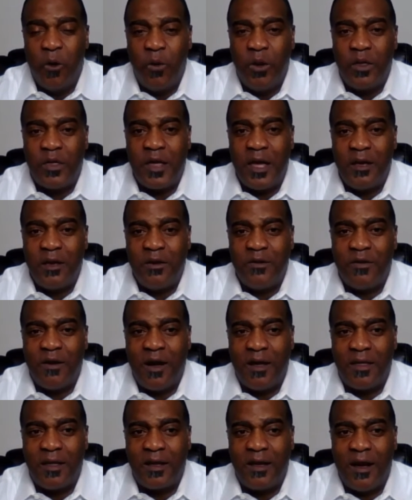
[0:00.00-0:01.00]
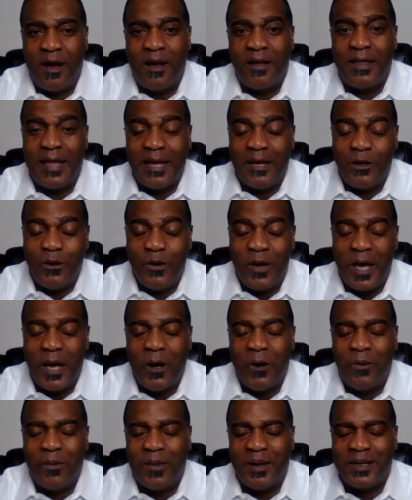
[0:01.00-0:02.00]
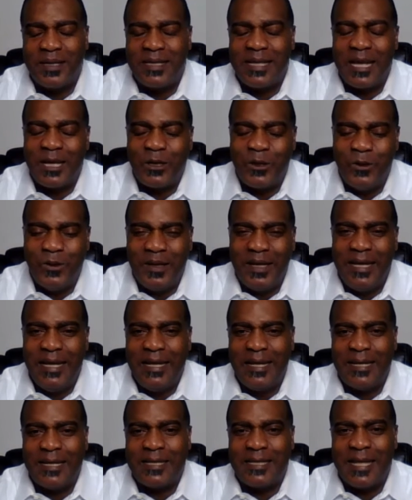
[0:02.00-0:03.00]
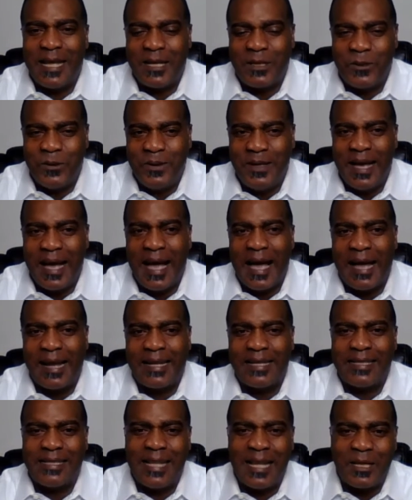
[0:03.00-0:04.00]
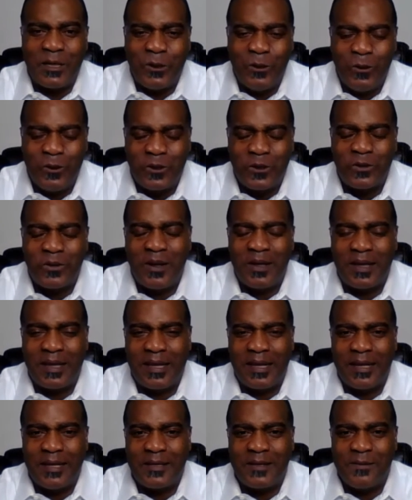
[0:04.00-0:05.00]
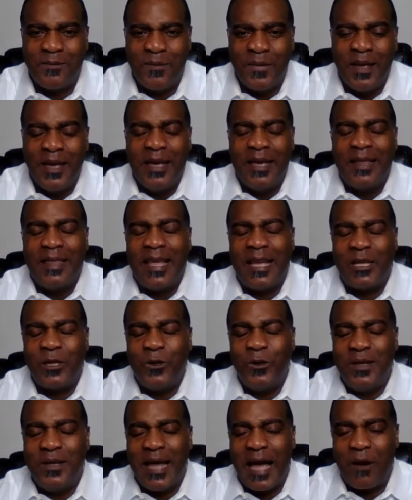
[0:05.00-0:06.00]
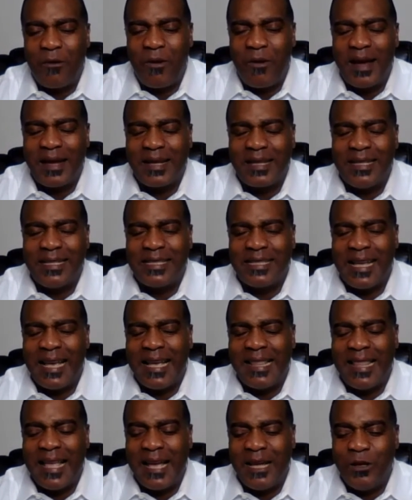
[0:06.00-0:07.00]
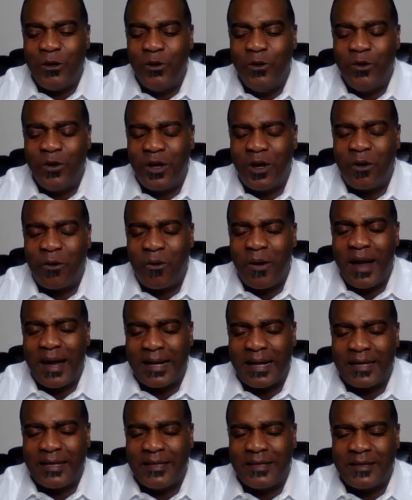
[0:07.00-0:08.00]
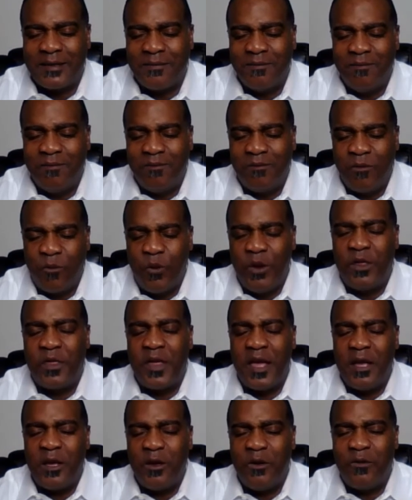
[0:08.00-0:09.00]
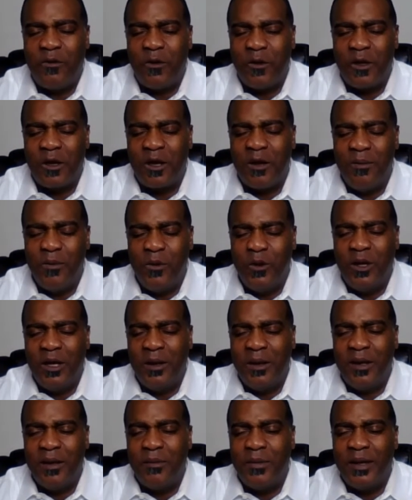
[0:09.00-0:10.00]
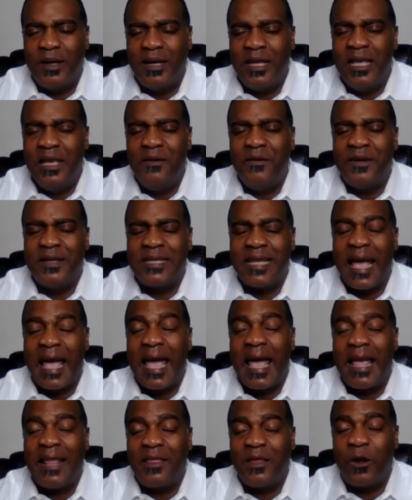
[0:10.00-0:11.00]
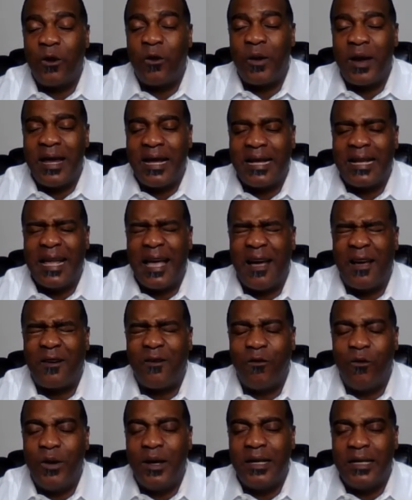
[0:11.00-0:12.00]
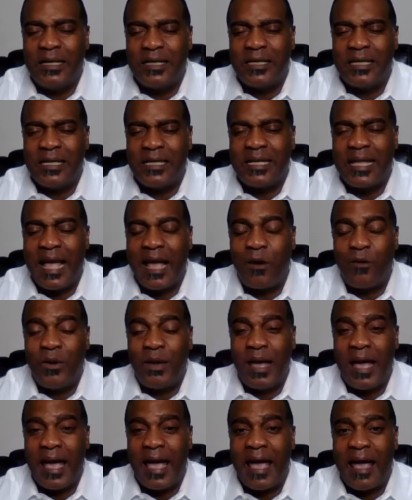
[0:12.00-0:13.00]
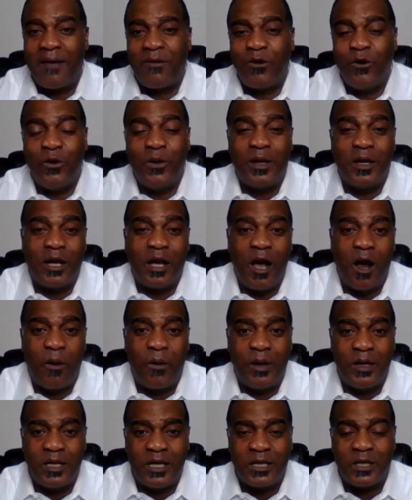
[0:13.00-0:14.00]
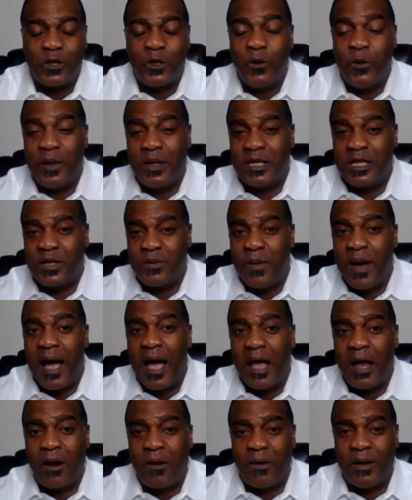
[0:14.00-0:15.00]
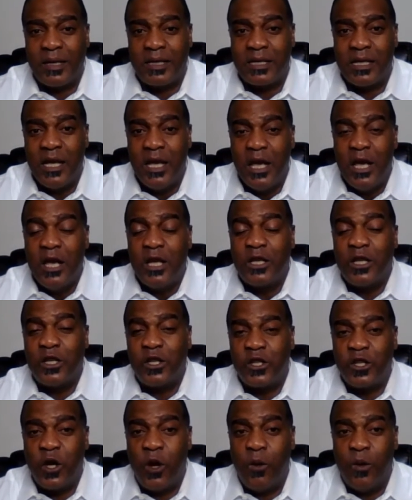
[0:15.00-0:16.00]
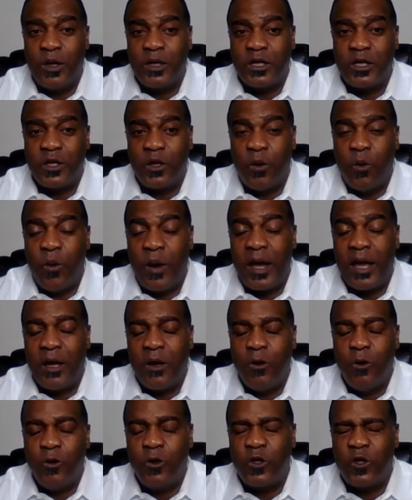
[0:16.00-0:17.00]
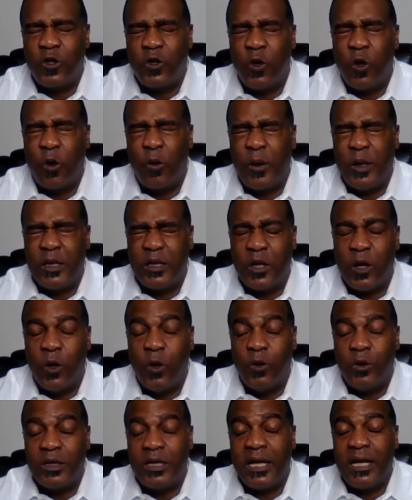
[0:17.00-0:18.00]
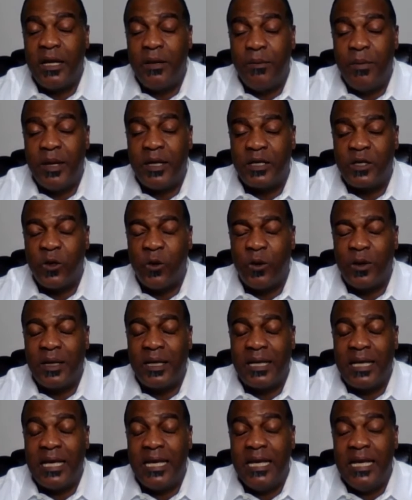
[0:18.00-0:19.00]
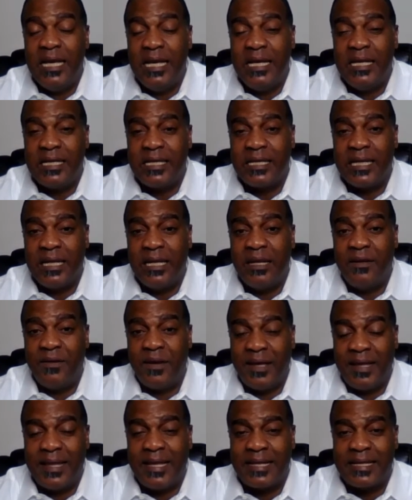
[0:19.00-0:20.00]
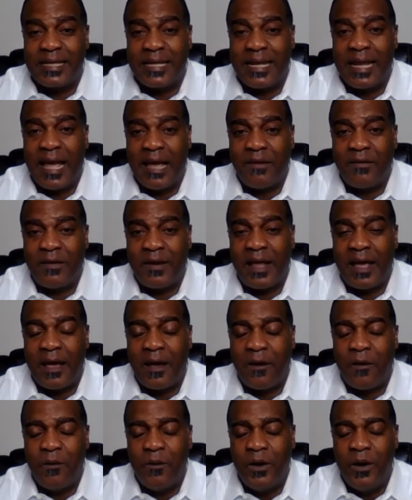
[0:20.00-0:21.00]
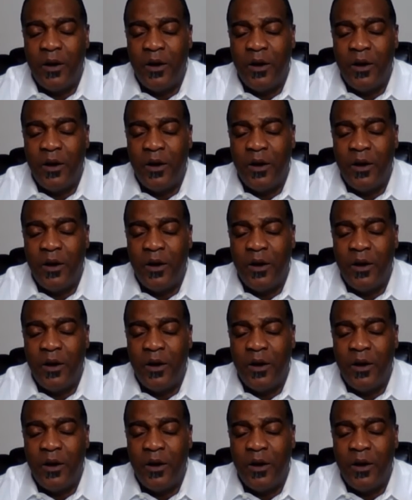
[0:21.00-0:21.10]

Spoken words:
We thank you, Father God, that you help us, that you lead us, that you guide us, that you strengthen us, that you direct us, and that you correct us. We thank you for the community of believers and the great cloud of witnesses that we have to encourage us, to inspire us, to show us the way, whose stories hold tidbits on the keys to living this life now.